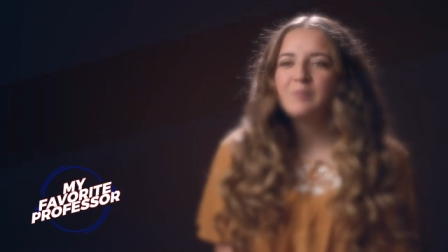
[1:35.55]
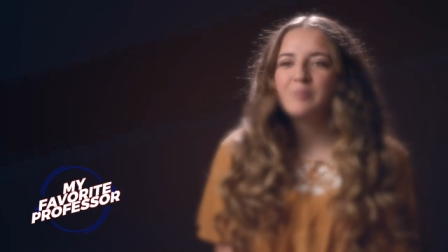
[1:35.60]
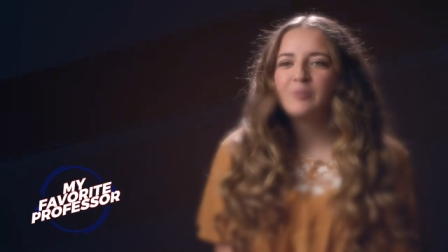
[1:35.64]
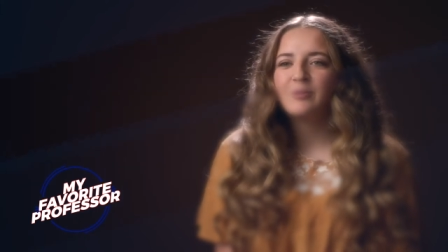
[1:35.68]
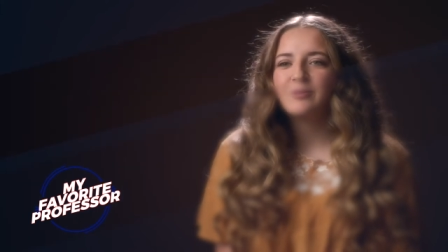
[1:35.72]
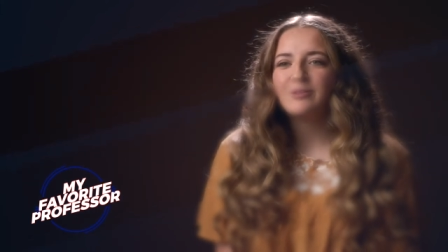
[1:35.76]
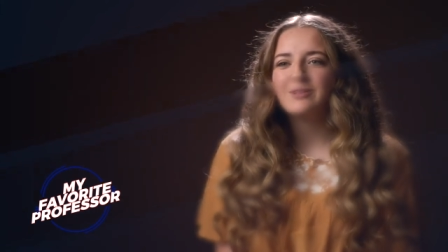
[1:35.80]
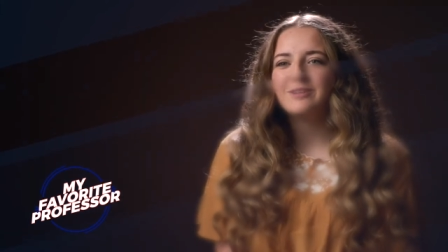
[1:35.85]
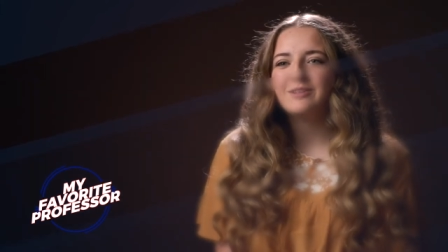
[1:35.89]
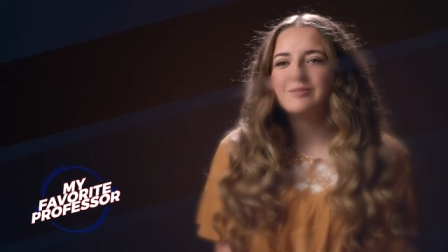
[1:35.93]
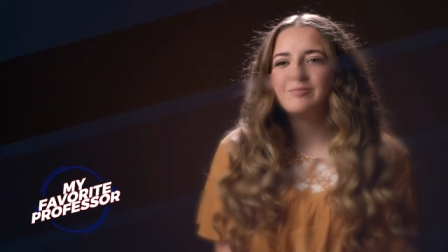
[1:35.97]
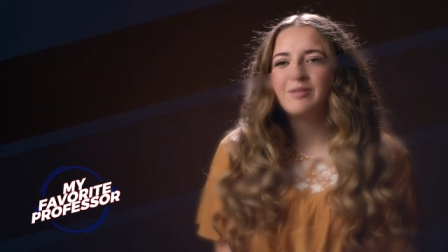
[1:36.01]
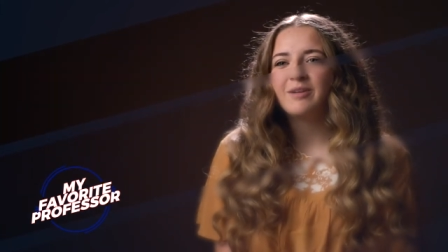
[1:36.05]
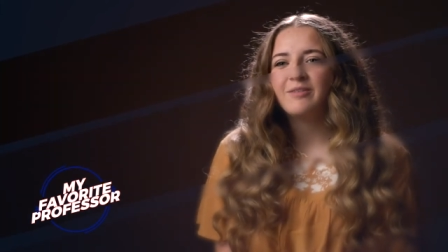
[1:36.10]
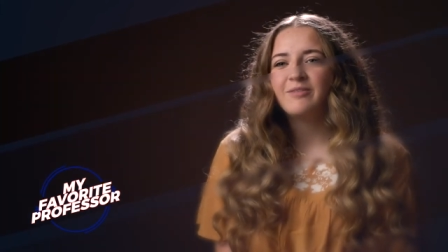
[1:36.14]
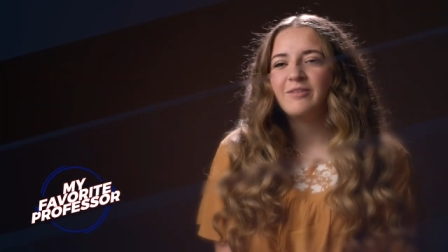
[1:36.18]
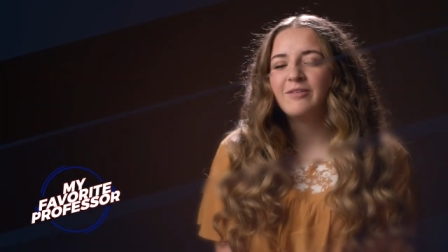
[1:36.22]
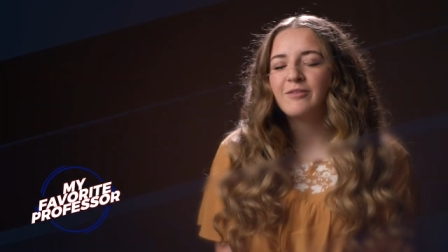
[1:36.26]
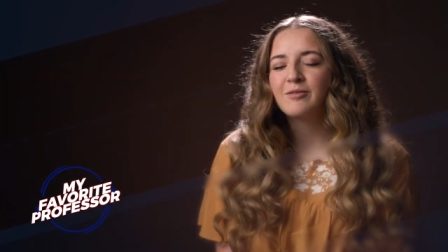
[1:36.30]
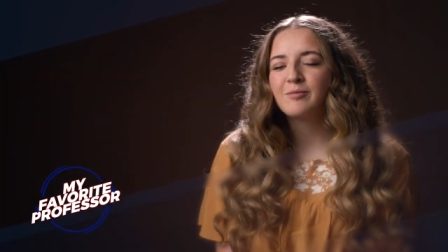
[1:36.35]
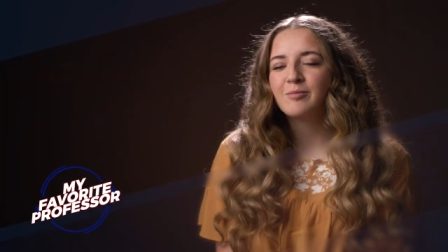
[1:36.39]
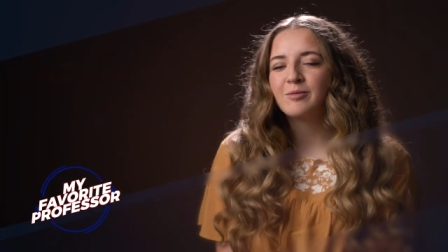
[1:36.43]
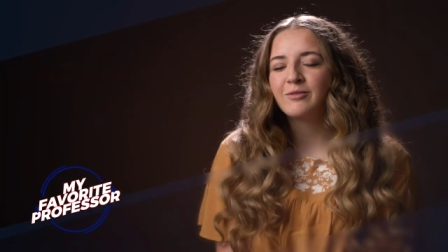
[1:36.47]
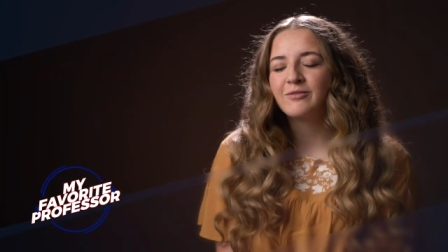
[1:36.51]
Bulkley is my
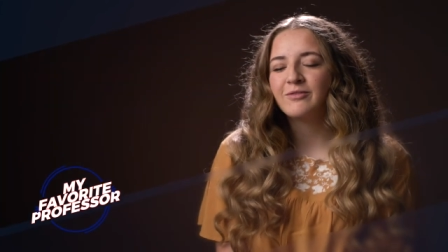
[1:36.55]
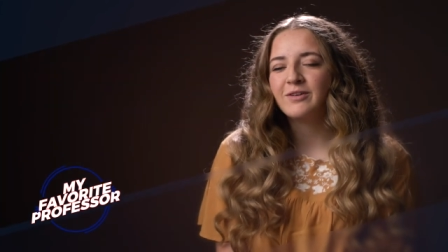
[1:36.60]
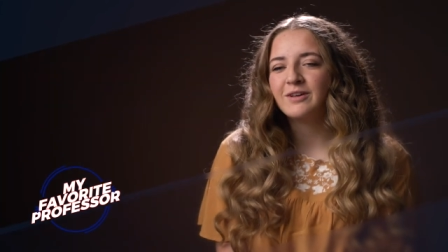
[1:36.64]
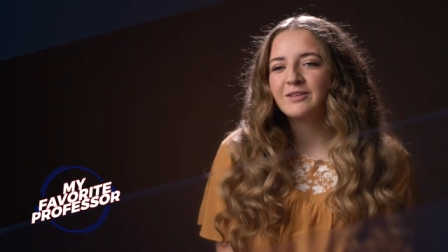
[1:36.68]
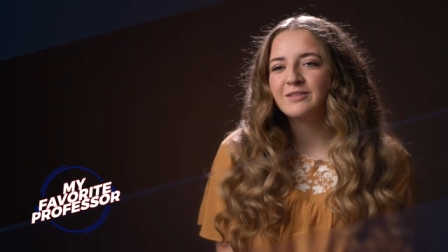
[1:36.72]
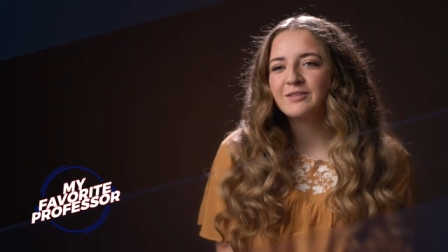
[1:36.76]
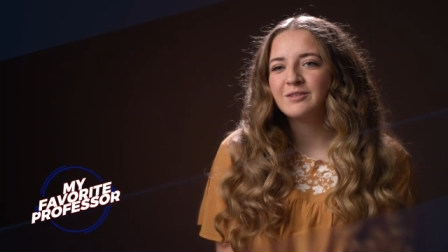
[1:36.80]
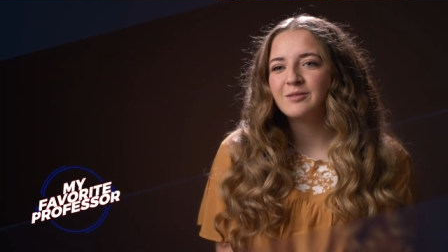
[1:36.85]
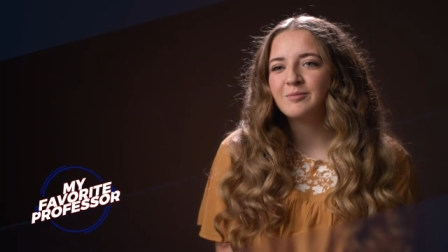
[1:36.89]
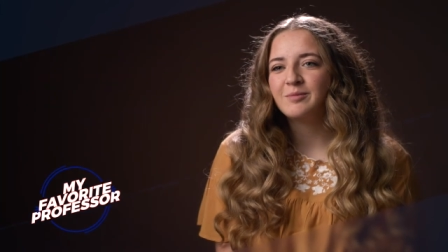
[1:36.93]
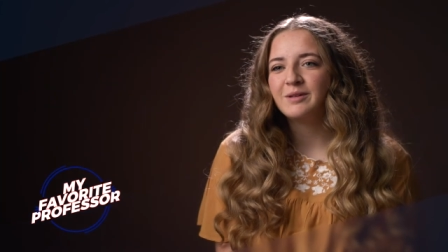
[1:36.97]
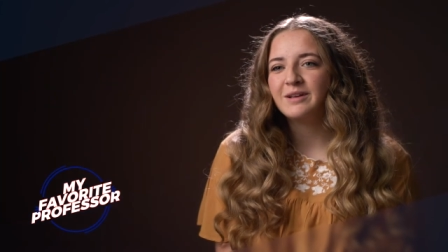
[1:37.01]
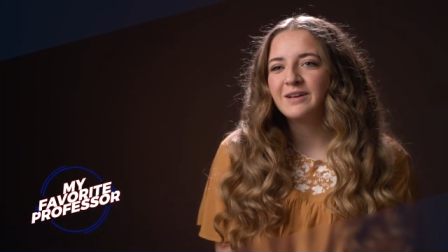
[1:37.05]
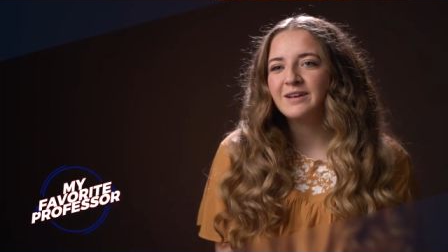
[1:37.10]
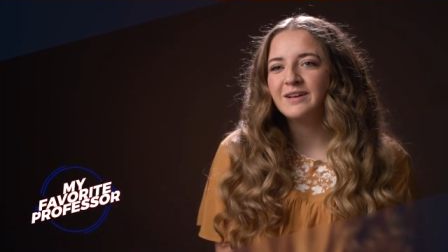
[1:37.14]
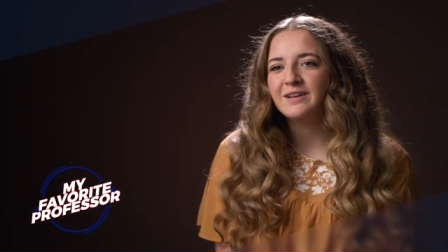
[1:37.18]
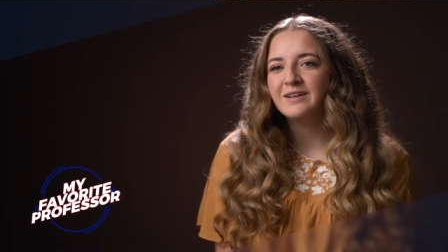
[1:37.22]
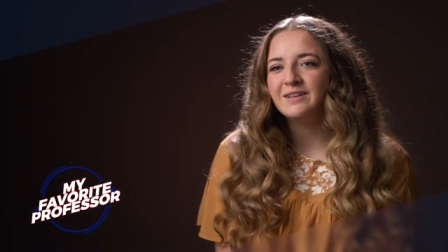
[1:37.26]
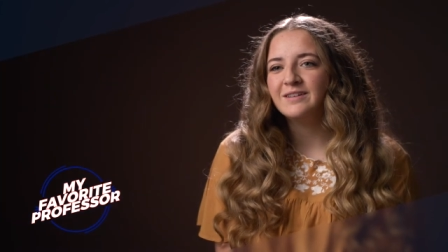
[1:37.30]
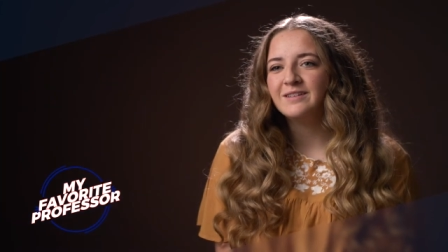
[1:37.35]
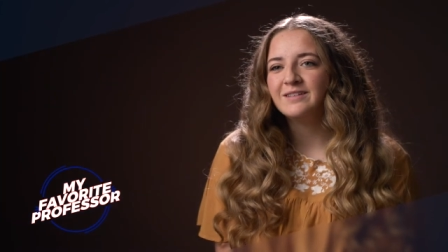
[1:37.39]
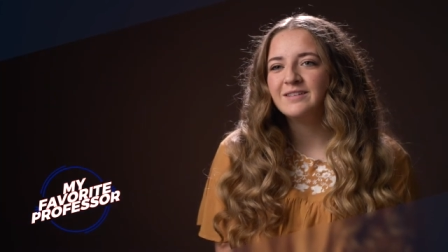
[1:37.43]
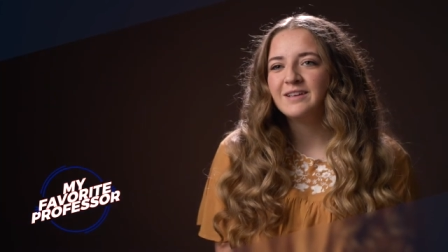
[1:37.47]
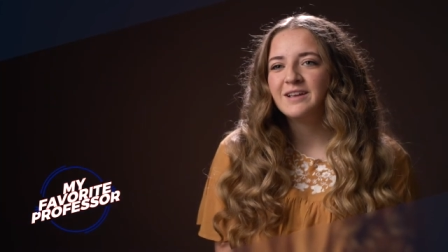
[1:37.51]
favorite professor
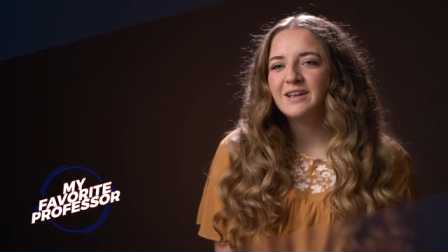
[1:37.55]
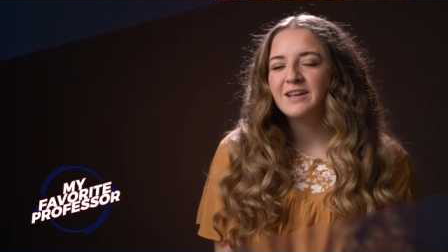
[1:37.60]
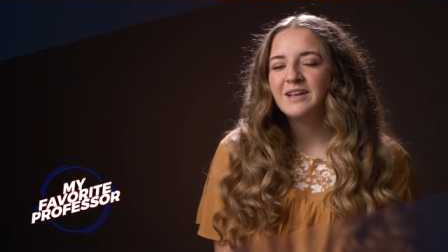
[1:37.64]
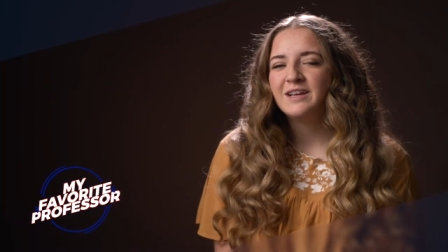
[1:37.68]
because